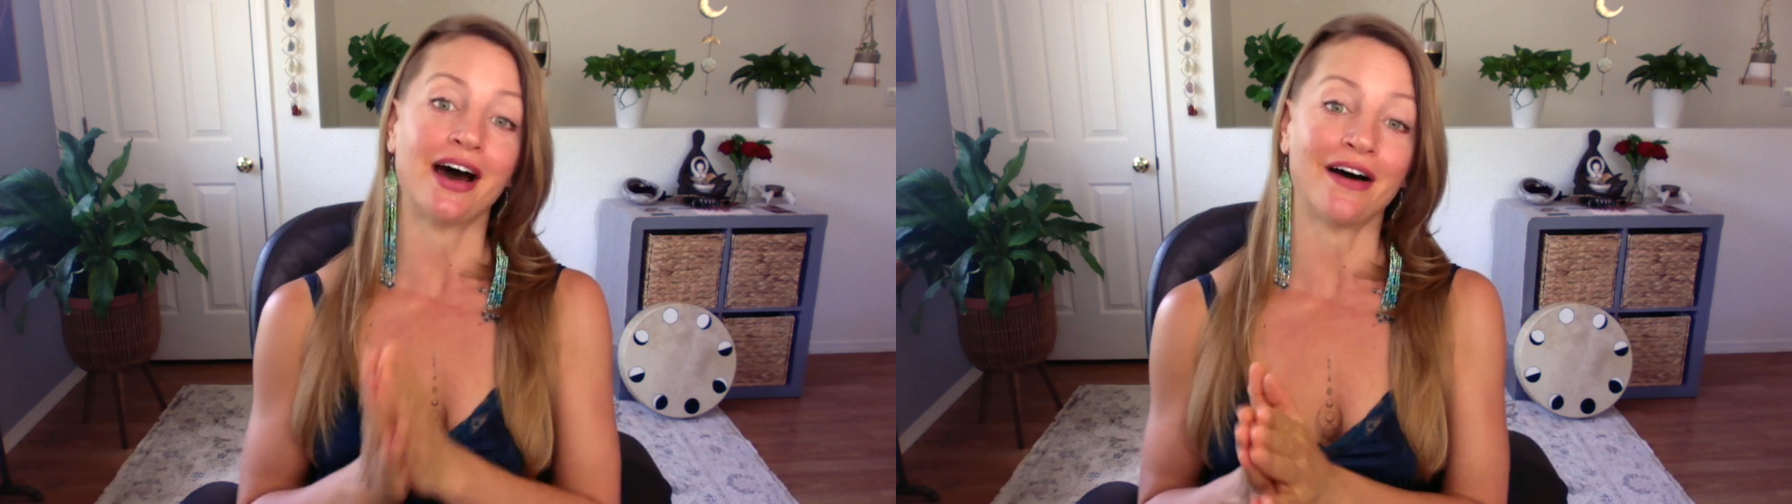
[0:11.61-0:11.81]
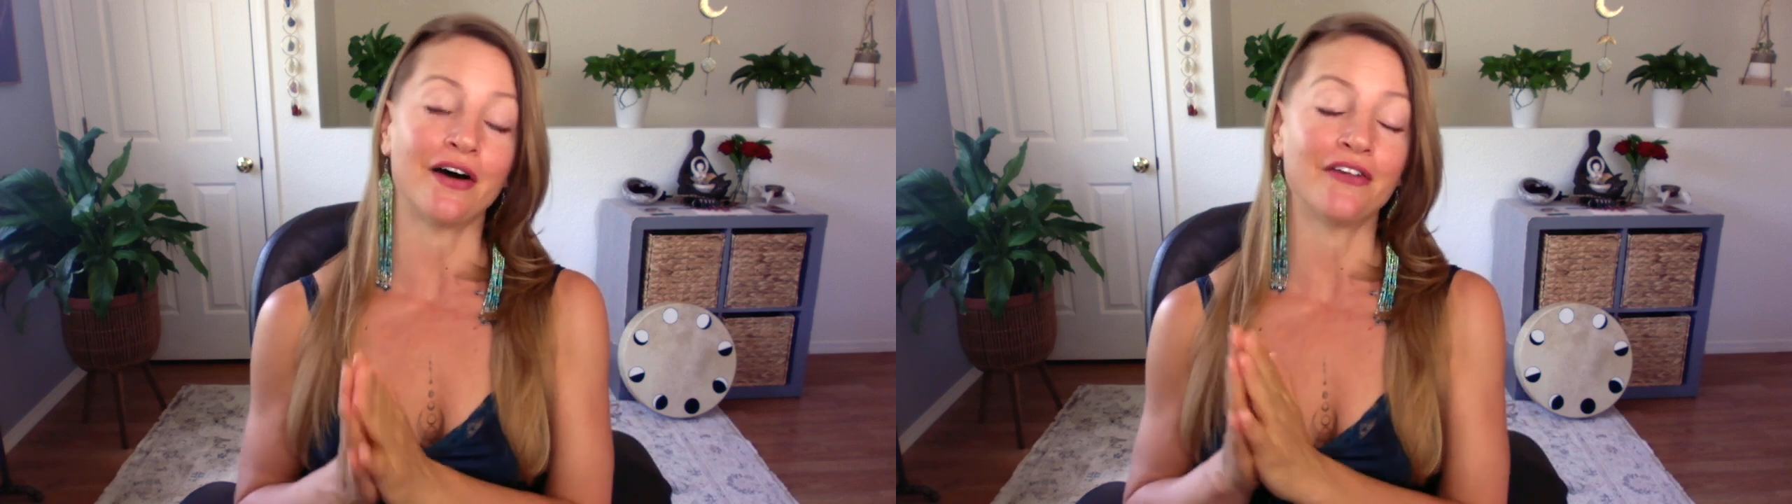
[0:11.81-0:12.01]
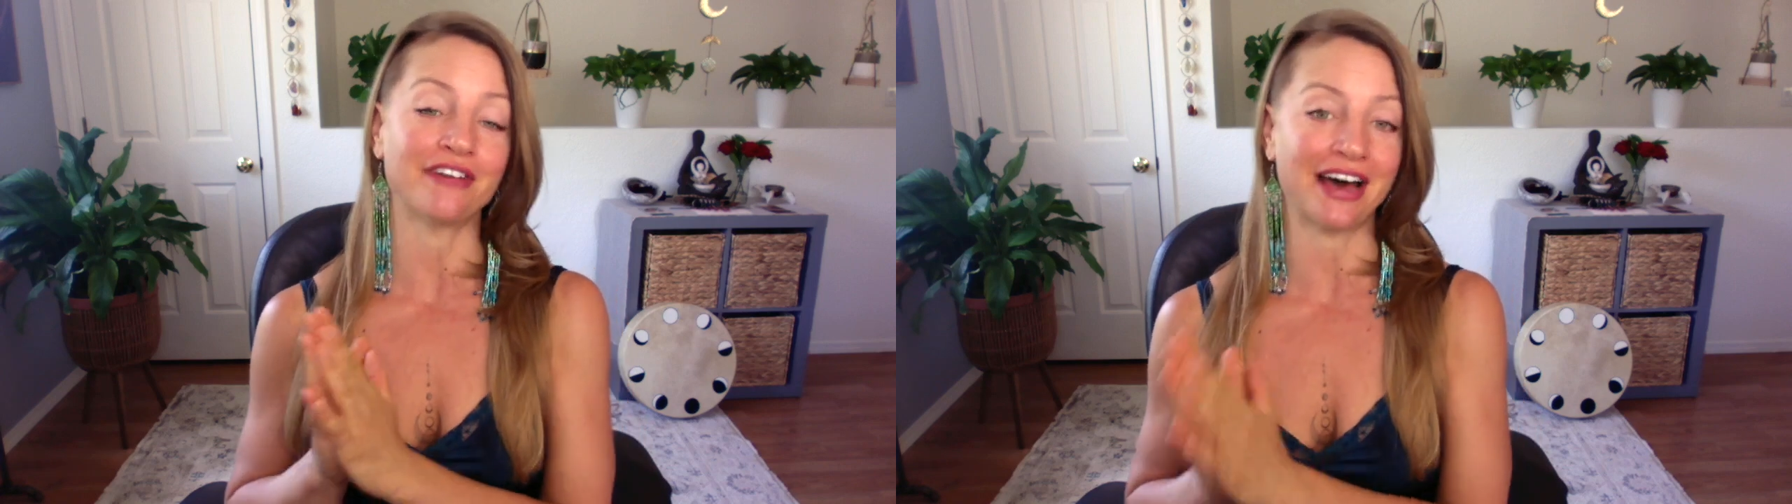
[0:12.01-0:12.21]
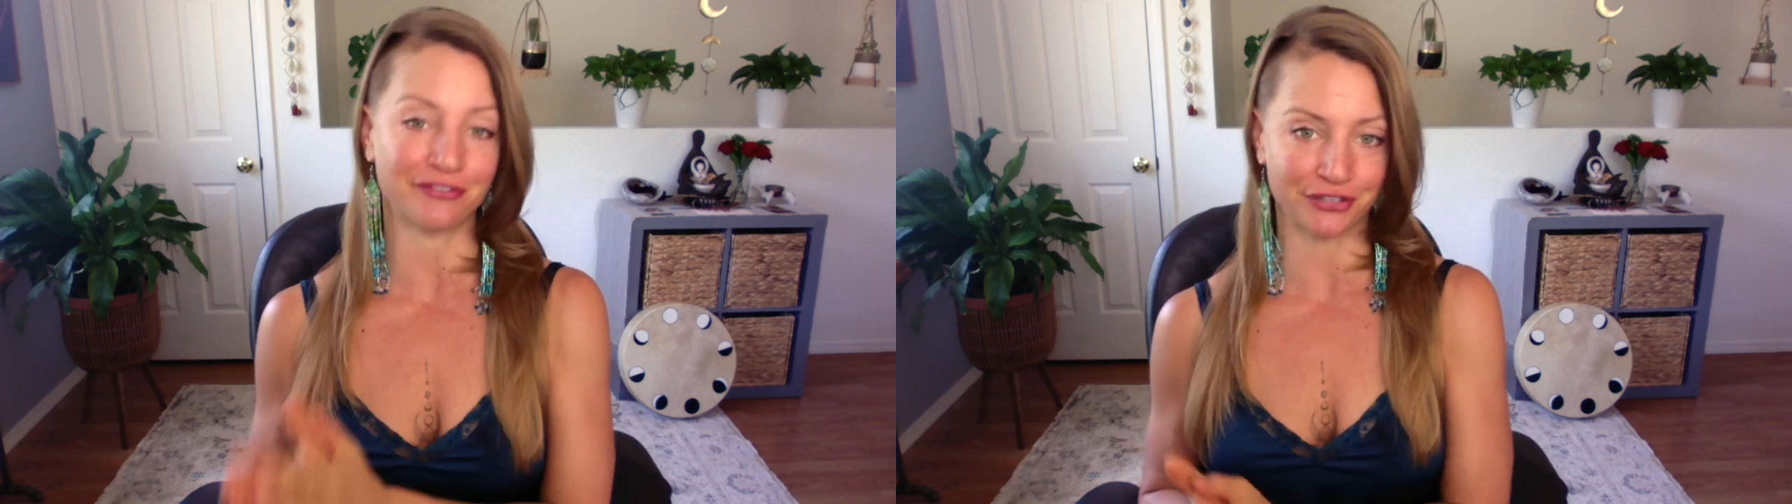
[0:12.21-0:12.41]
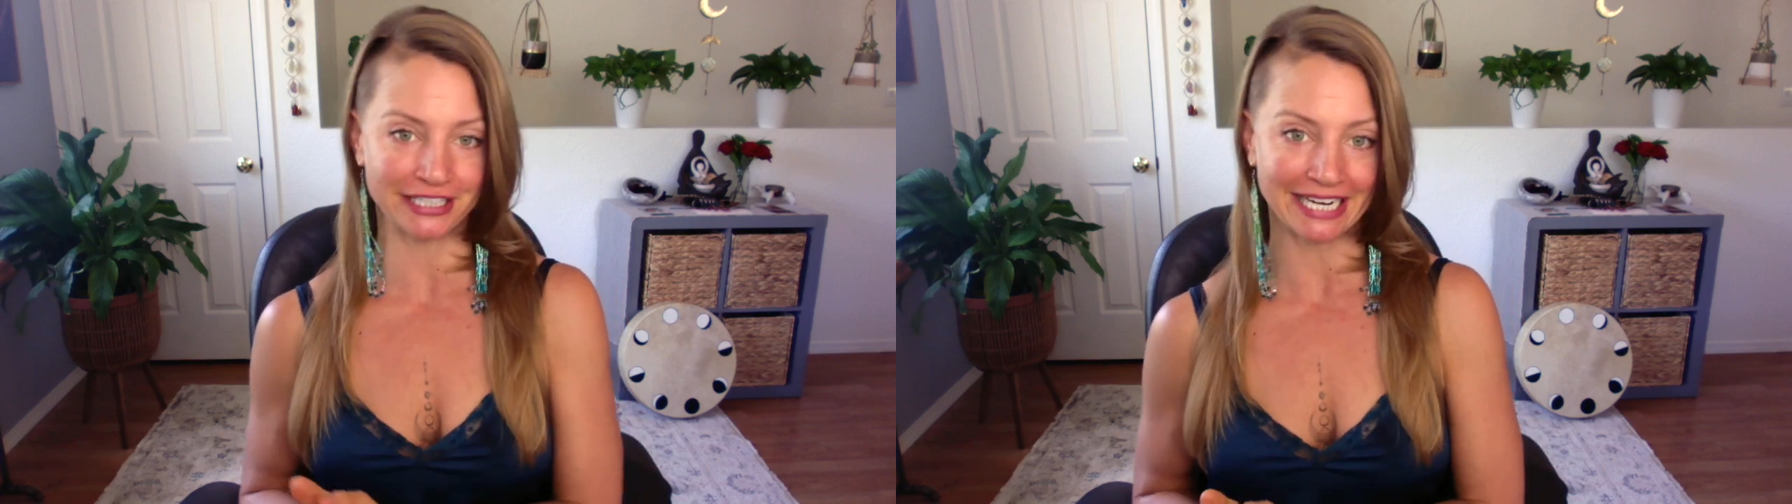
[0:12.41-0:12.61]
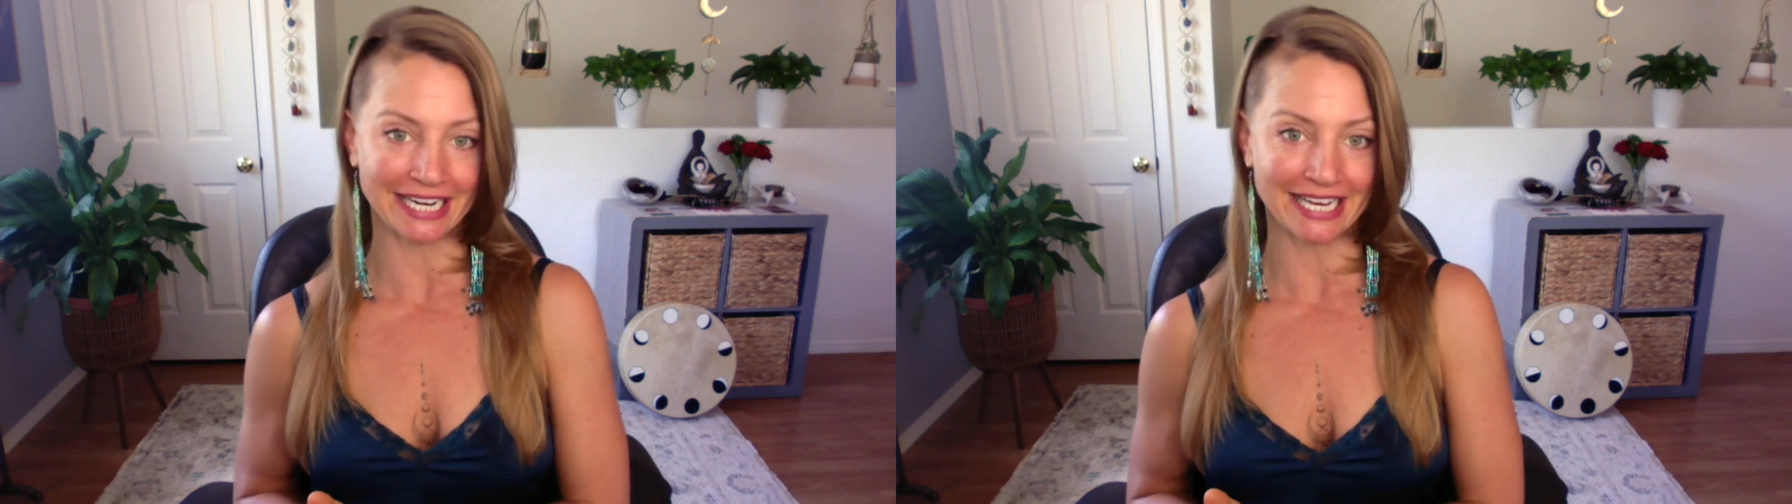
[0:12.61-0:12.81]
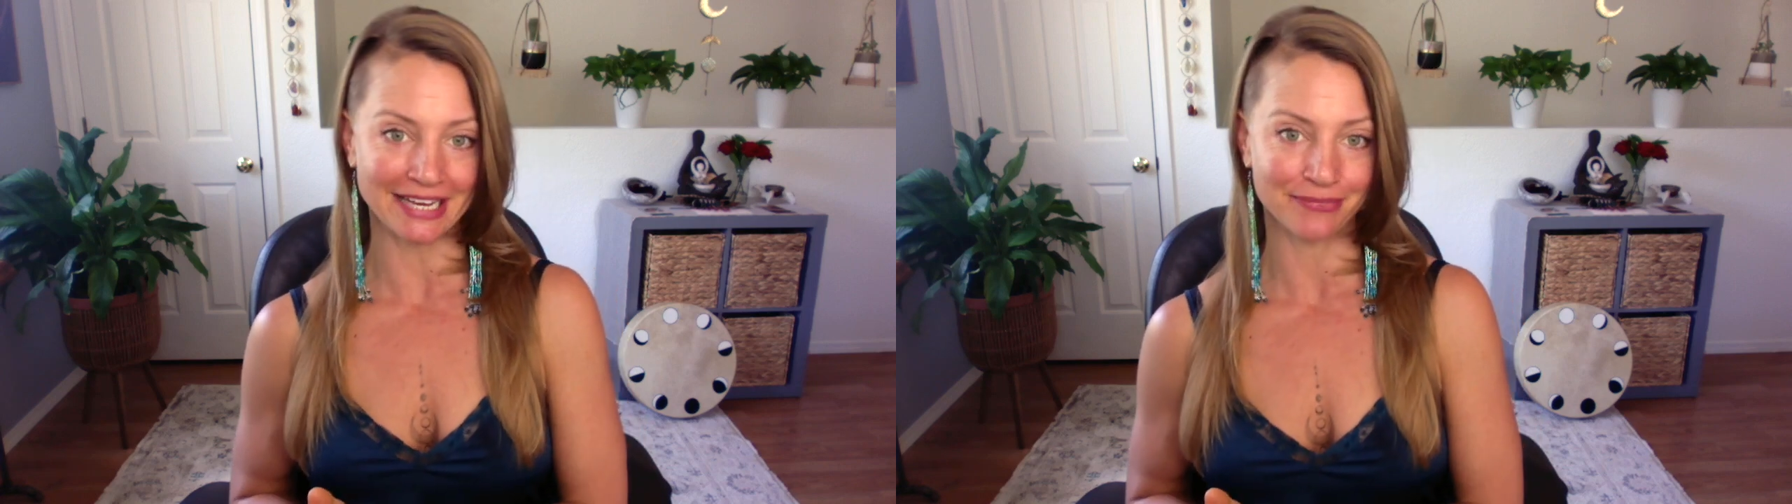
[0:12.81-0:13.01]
of Aphrodite.